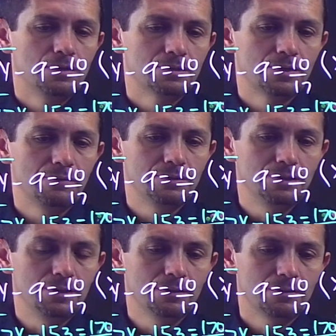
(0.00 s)

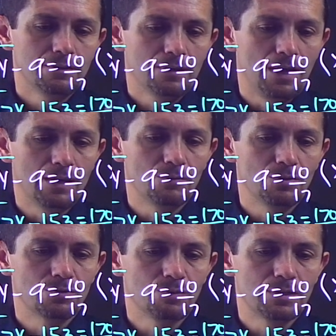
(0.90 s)
17. I can
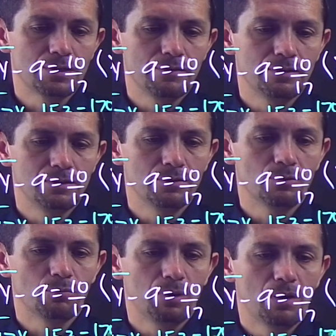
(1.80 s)
reduce by 17 on
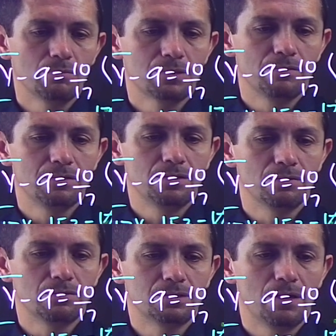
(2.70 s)
the bottom, 17 on
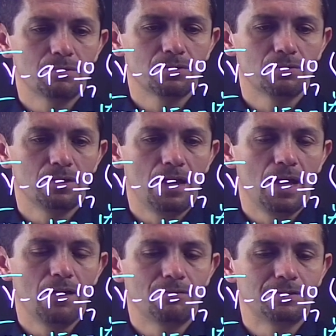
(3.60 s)
the top, so I
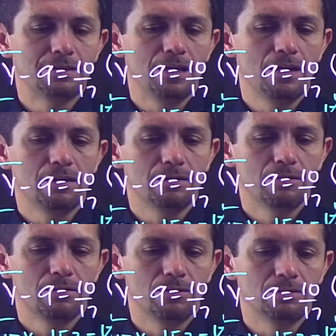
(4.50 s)
have 10
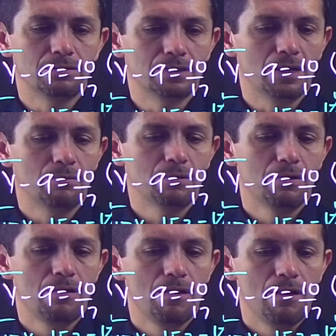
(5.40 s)
on the top,
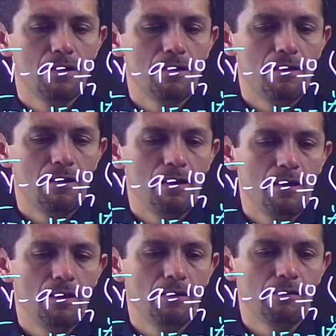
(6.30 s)

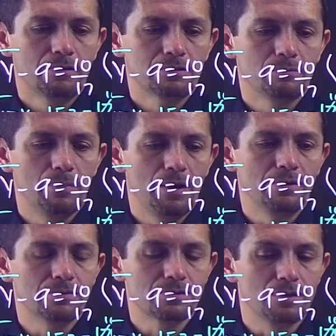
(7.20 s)
x
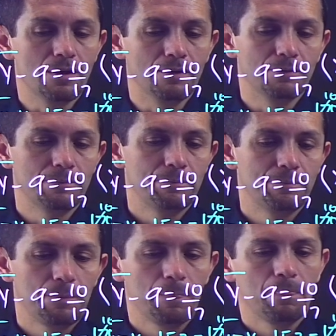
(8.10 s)
minus 9.
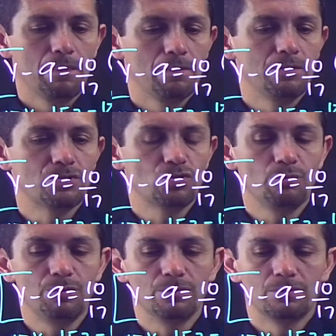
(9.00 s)

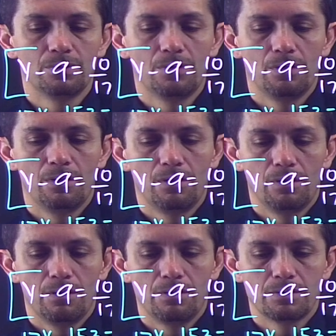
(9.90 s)
Distribute
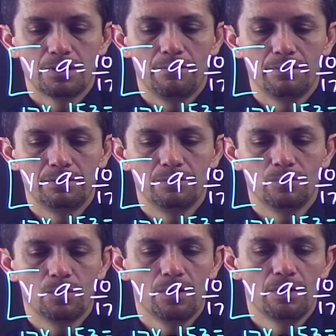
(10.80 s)

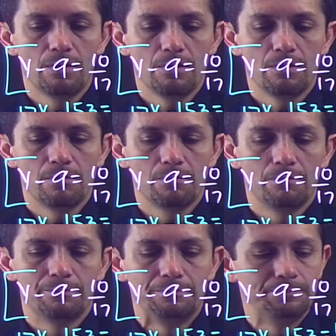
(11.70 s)
17y
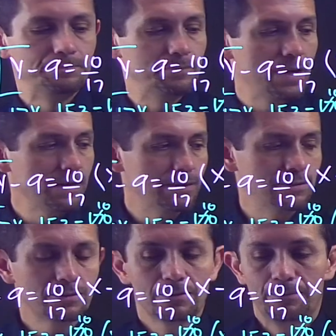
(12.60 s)

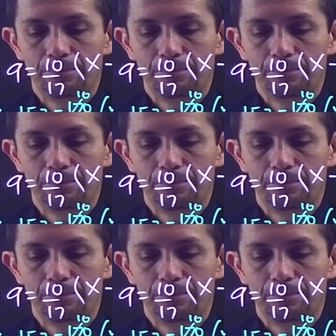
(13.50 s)
minus,